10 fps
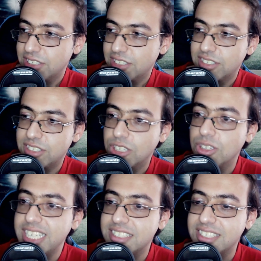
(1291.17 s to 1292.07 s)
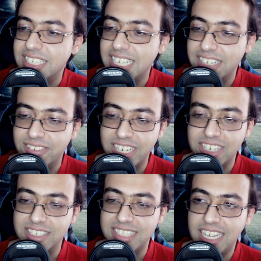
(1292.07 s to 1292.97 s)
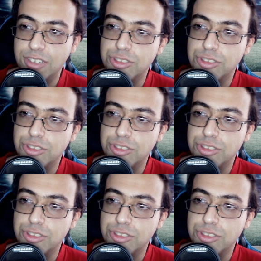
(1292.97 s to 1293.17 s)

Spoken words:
So let's get right on down